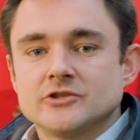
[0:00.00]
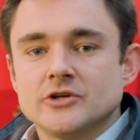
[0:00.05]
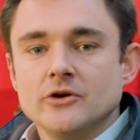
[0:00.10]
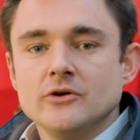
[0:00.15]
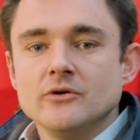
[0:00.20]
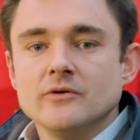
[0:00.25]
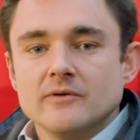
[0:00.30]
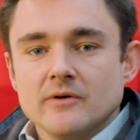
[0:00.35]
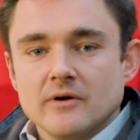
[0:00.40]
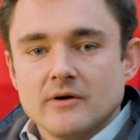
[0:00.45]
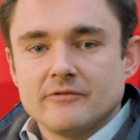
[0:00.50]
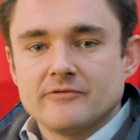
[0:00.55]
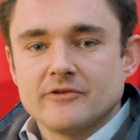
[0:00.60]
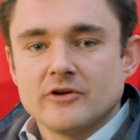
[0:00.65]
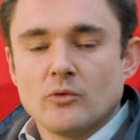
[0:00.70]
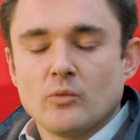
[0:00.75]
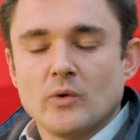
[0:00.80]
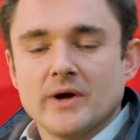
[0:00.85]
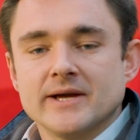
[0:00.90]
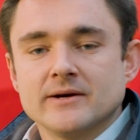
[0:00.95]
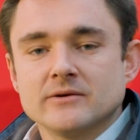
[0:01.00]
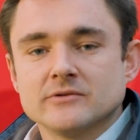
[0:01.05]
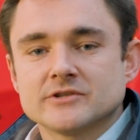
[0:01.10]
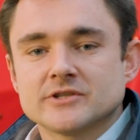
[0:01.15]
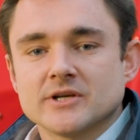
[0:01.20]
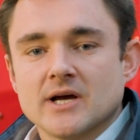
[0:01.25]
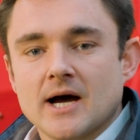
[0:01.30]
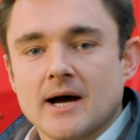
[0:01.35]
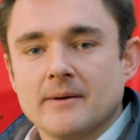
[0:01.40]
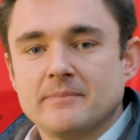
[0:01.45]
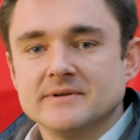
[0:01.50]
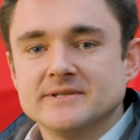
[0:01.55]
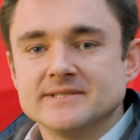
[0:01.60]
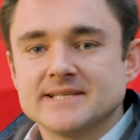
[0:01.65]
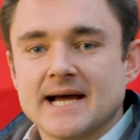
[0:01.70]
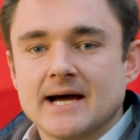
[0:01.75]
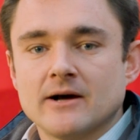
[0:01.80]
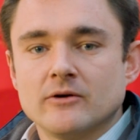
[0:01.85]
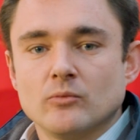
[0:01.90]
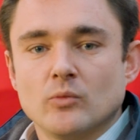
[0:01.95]
two for your wheels up and
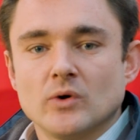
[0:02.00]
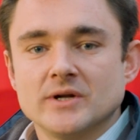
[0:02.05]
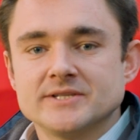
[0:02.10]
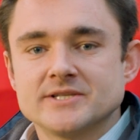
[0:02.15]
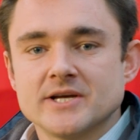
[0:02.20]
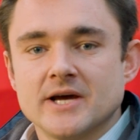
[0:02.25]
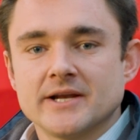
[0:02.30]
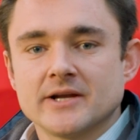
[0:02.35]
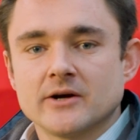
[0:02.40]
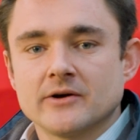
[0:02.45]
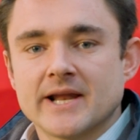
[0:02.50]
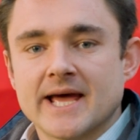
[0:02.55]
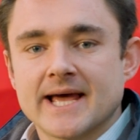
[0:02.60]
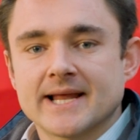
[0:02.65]
down when turning on